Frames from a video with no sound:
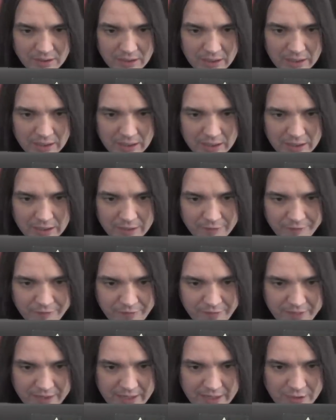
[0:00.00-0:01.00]

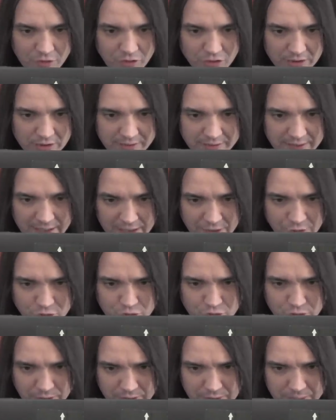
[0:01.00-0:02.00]
For the nation, 10
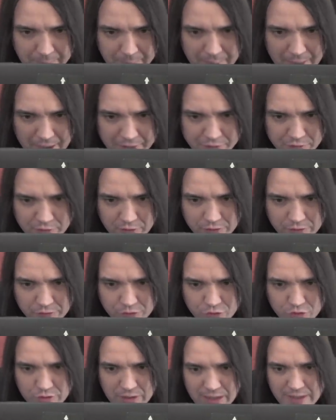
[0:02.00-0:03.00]
trillion becquerels of
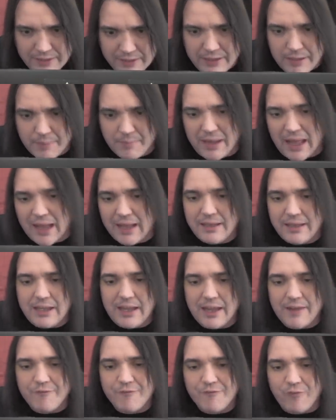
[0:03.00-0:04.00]

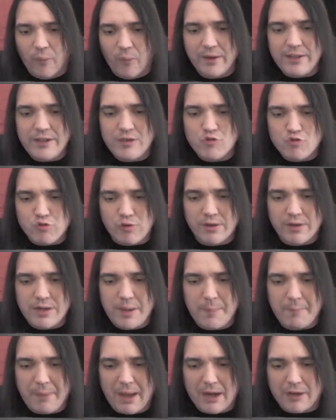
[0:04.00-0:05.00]
strontium-90 and 40
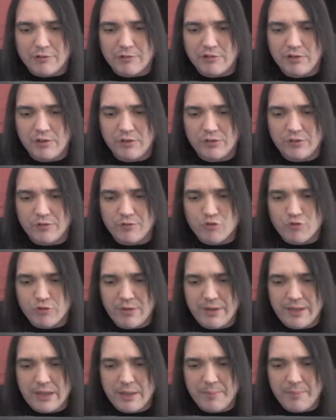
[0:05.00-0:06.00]
trillion becquerels of
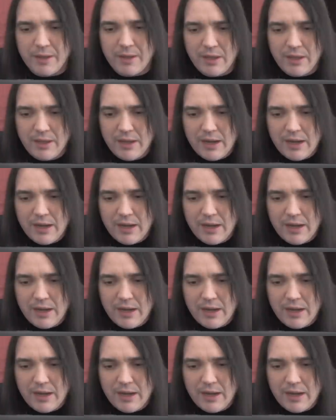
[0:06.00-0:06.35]
tritium